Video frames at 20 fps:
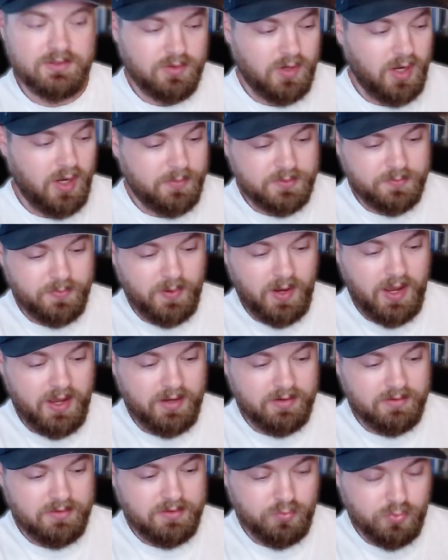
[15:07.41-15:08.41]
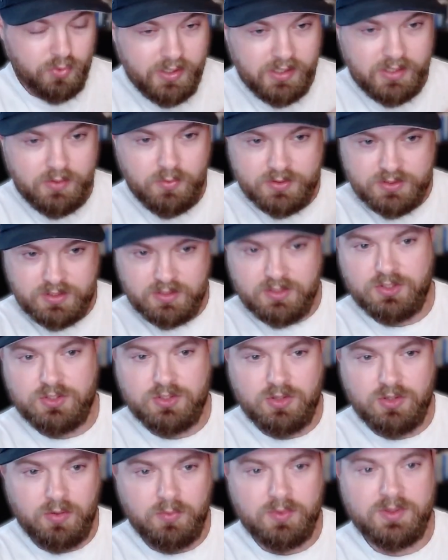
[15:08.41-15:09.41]
So HubSpot really wants you to
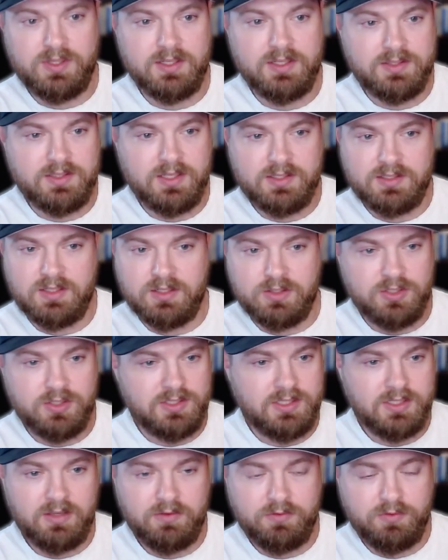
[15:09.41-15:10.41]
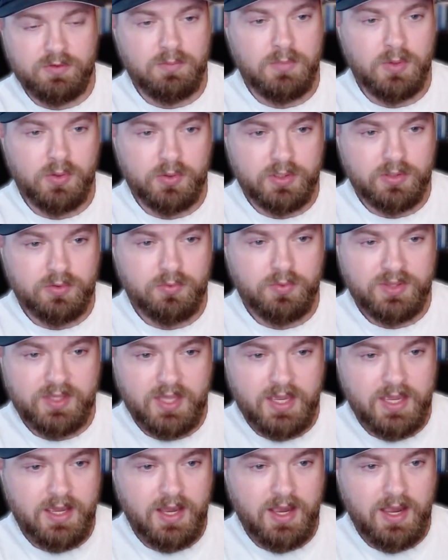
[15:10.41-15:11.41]
start with the assistant just to get familiar with
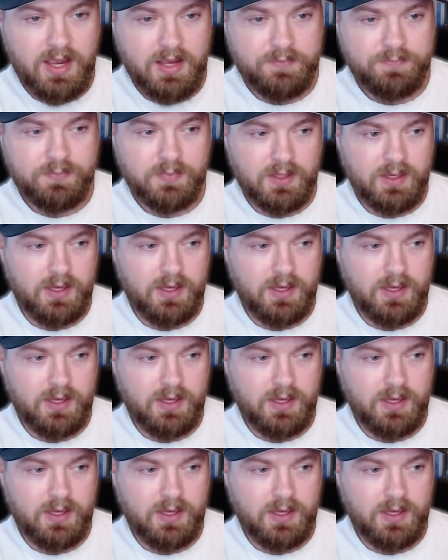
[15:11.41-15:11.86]
AI.